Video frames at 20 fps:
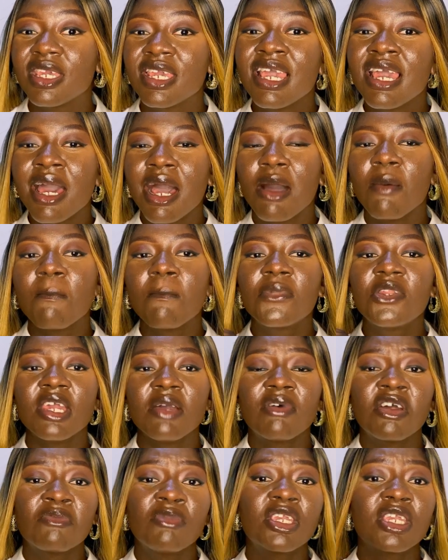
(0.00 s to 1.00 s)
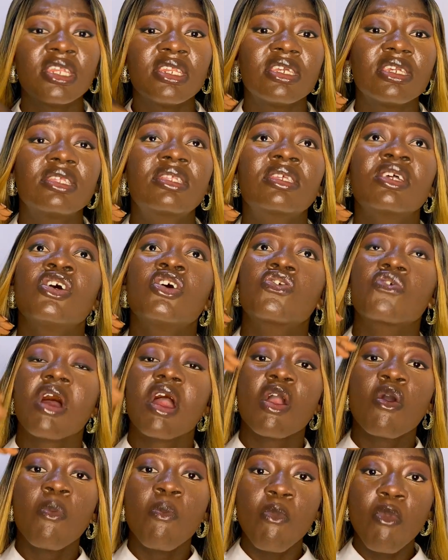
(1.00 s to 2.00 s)
and thereby making it rank
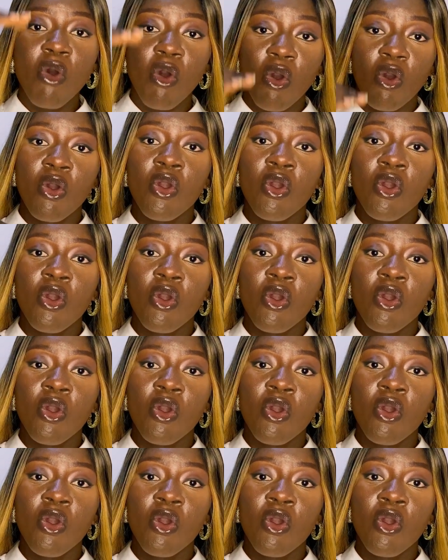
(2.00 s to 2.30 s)
more